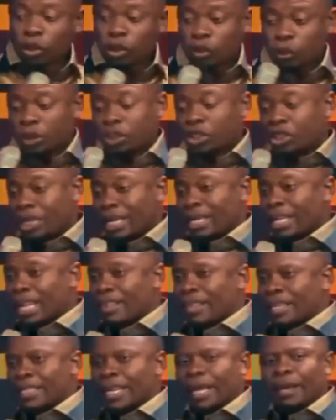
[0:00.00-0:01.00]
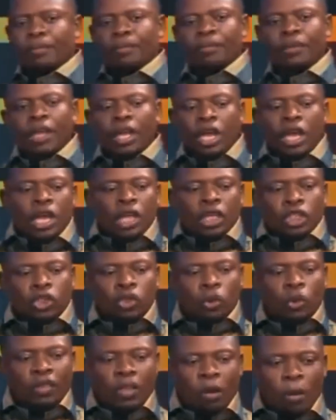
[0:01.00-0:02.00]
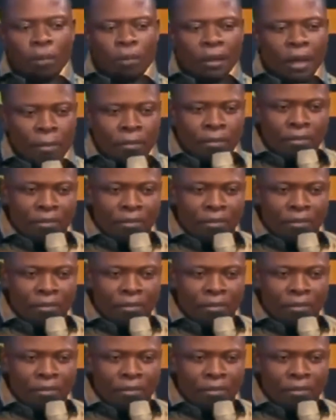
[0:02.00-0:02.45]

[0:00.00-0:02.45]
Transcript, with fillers: which we shared the other day so there will be